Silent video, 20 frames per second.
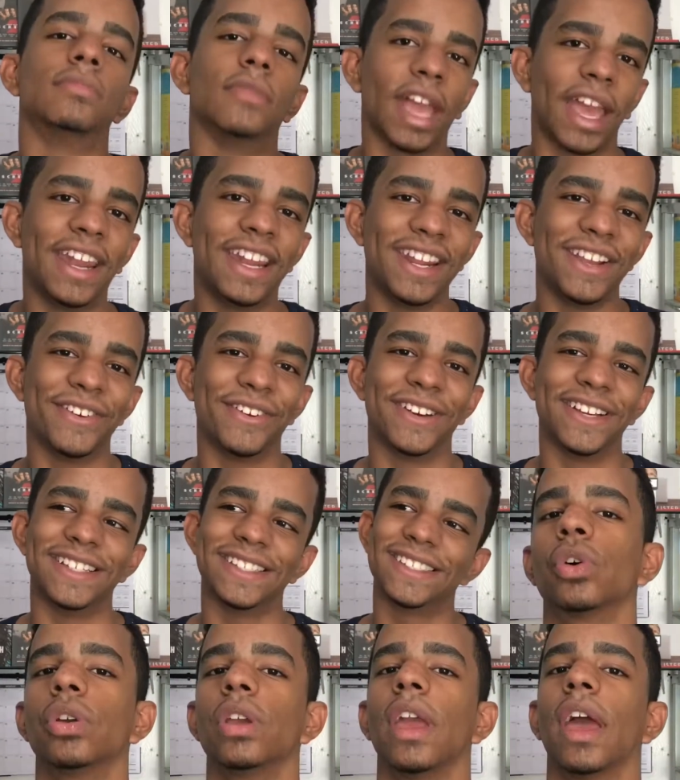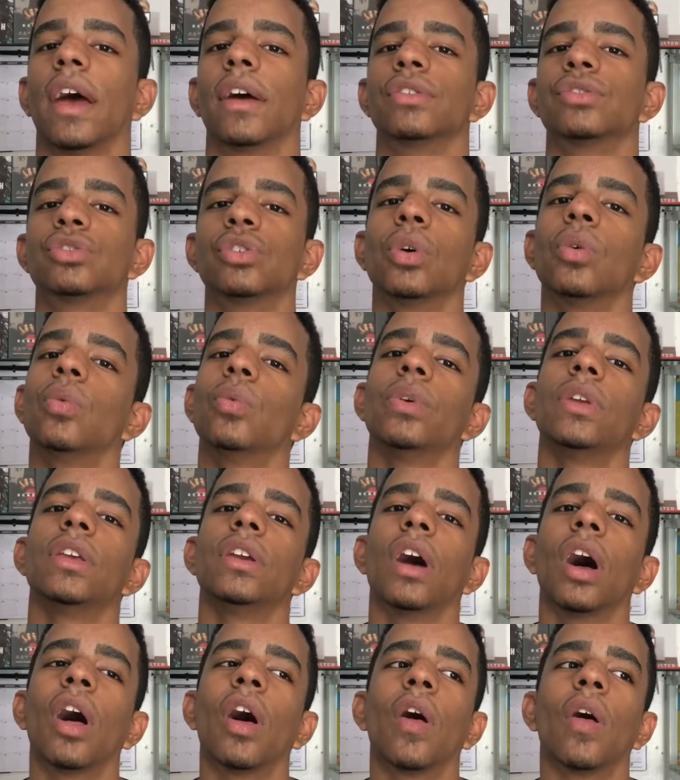Anyways, so
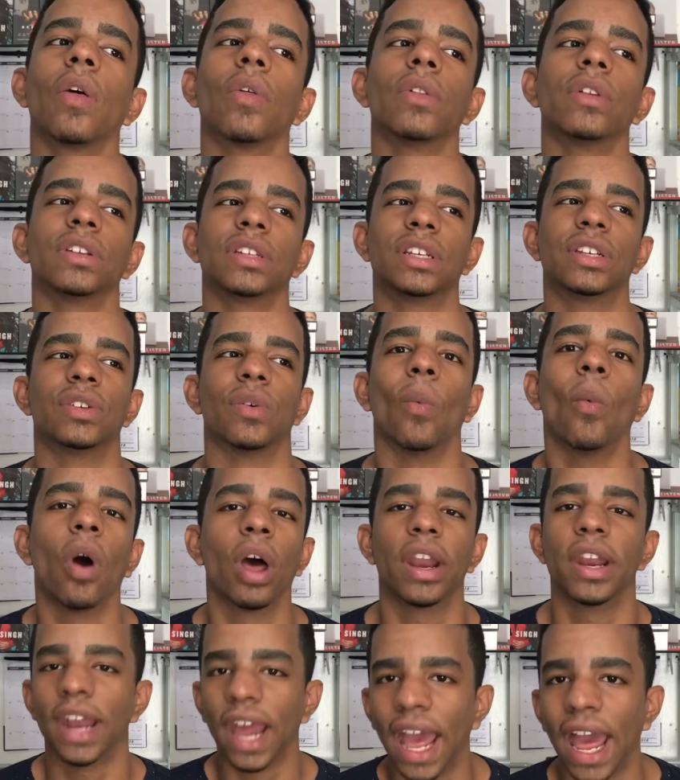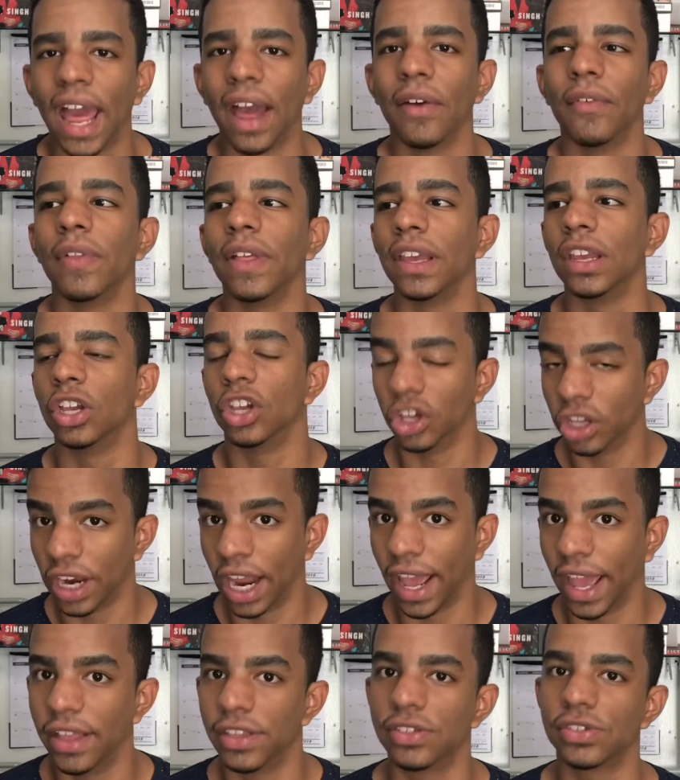we all wanted to have good
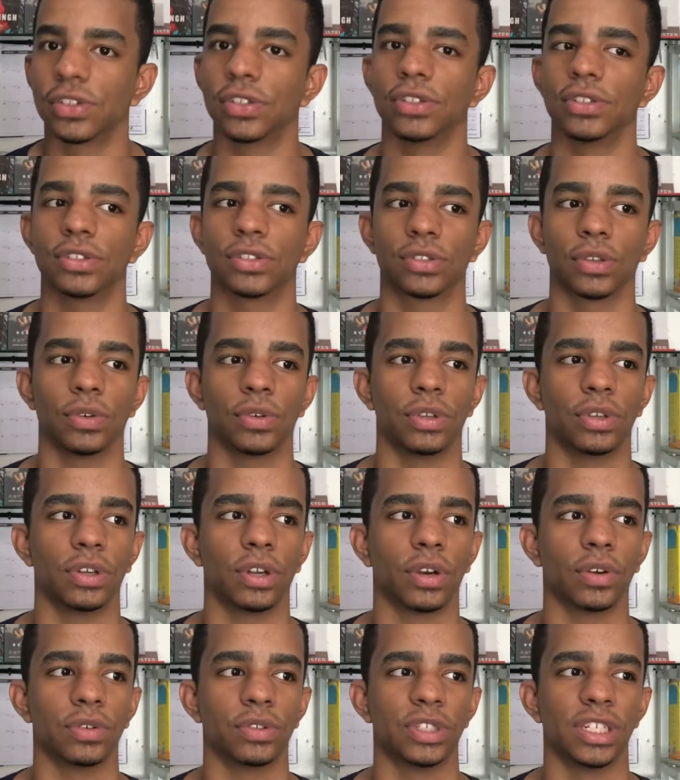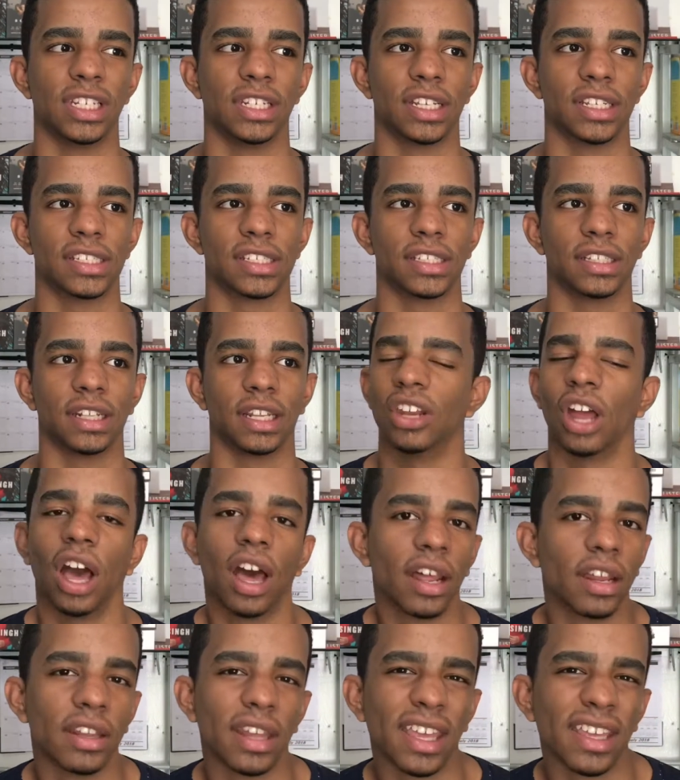answers so she doesn't
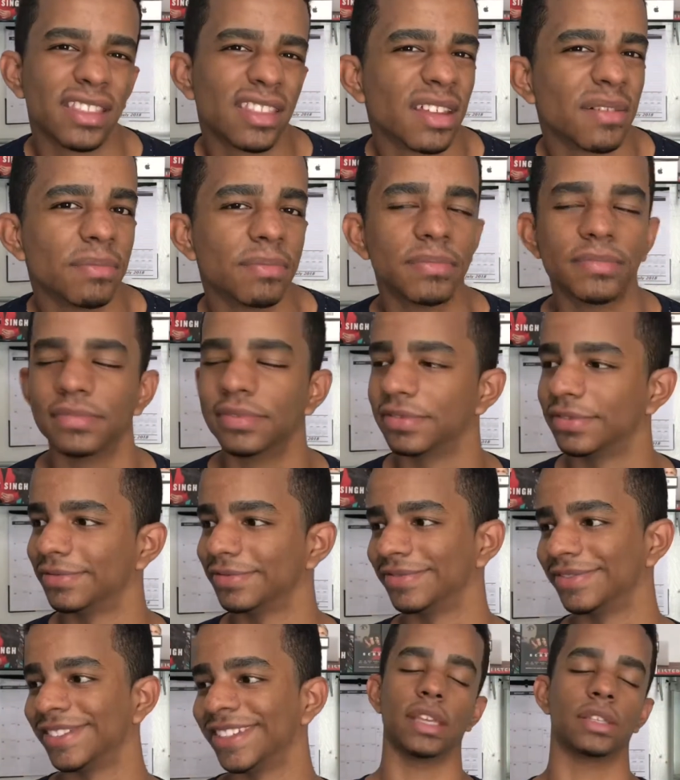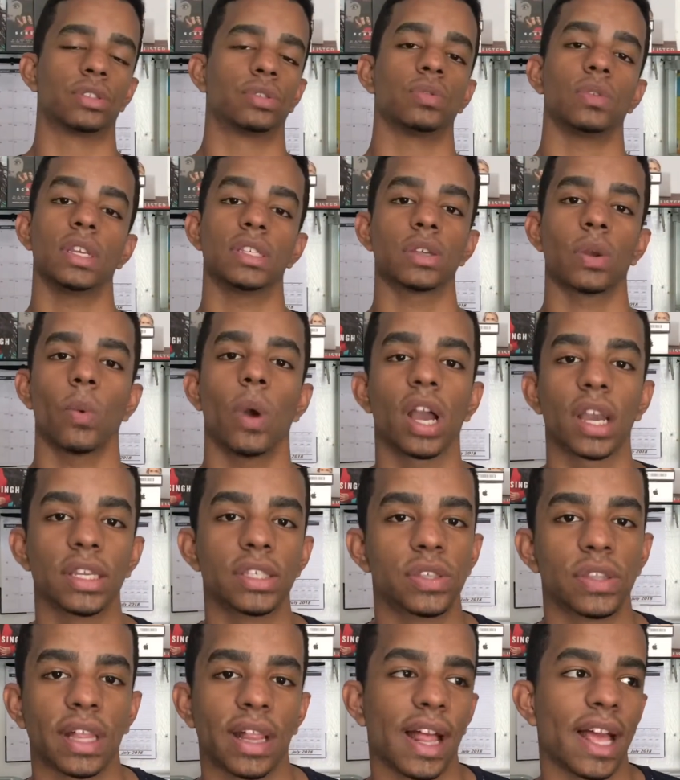not like them. As soon as I walk
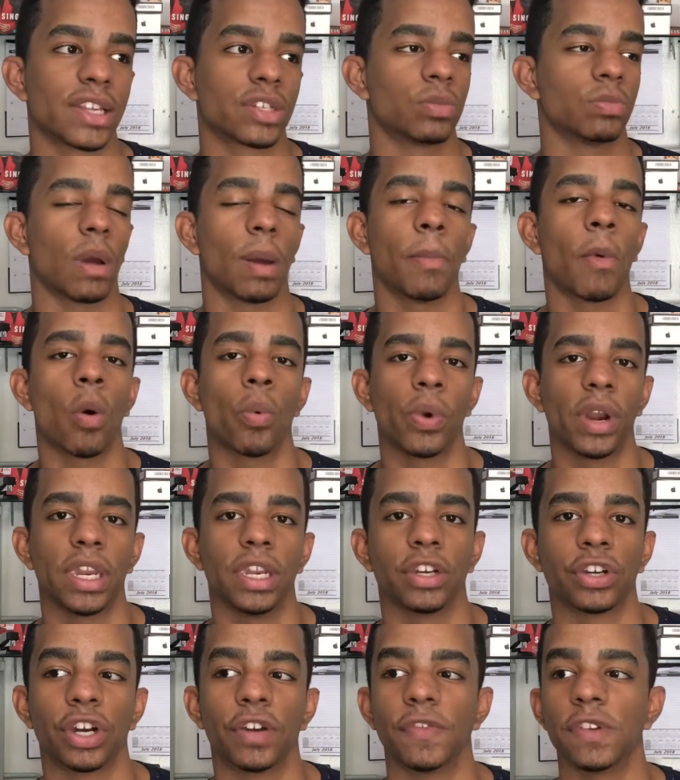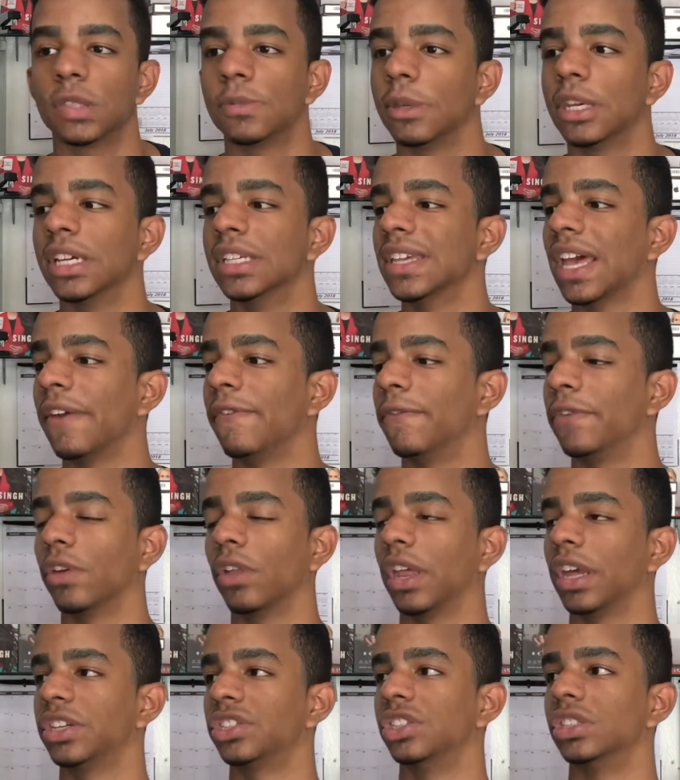into the classroom, I'm already nervous because I feel
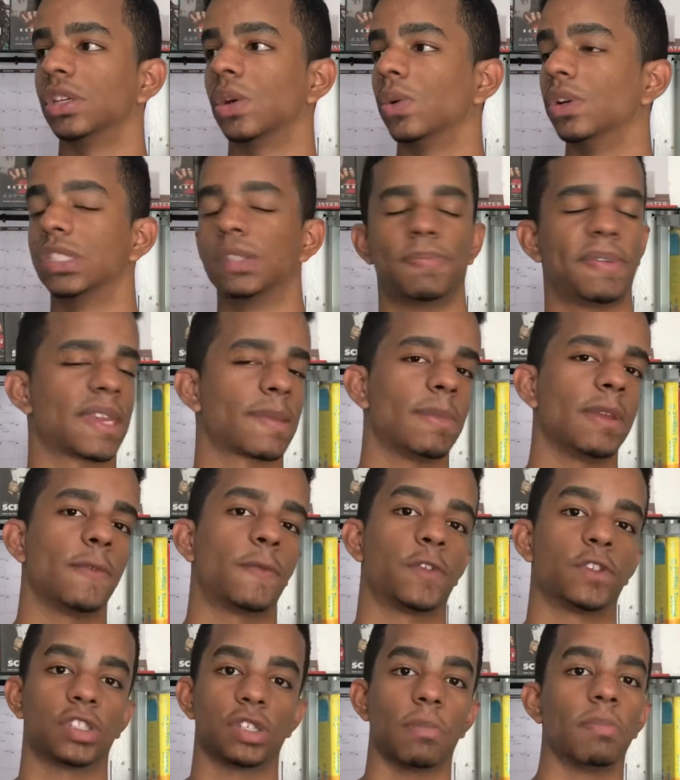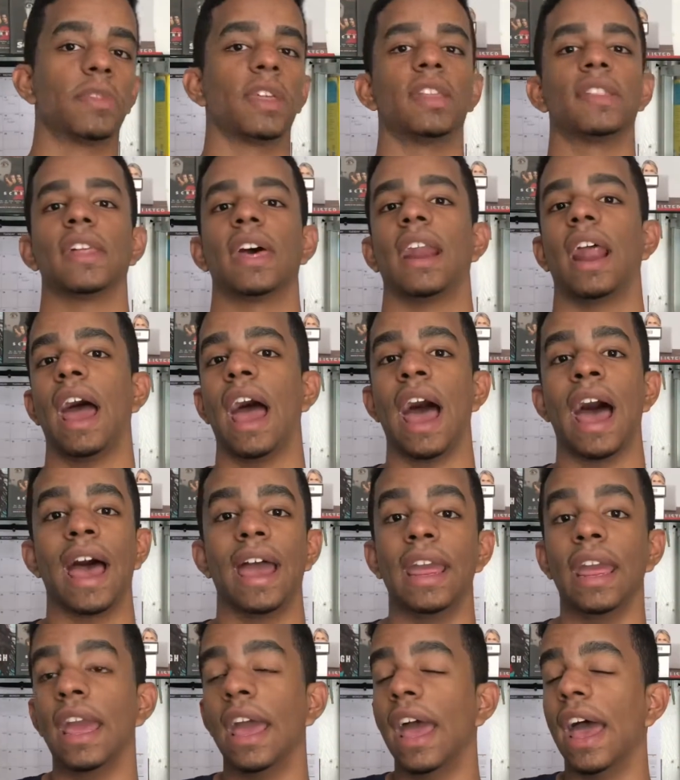like she's going to pick me for something that I